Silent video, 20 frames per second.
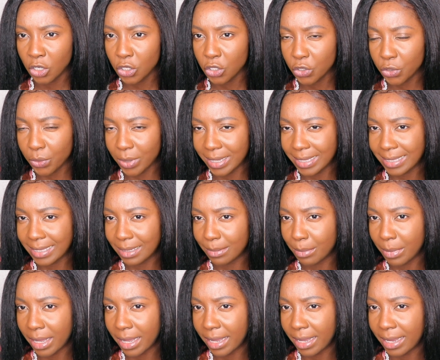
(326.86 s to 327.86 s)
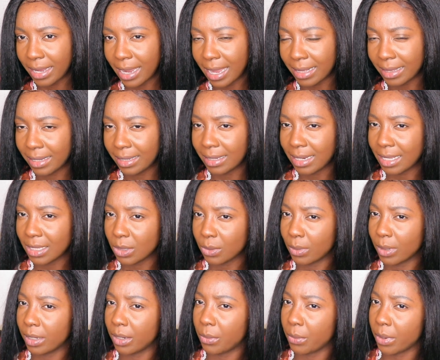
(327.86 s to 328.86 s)
Tresemme. I think that's
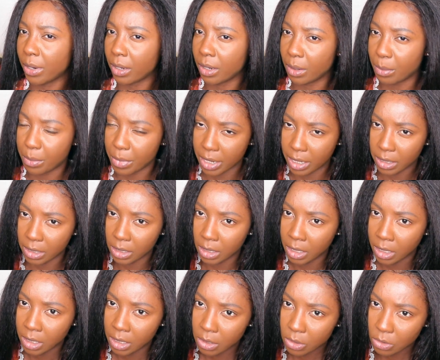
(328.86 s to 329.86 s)
what they recommend.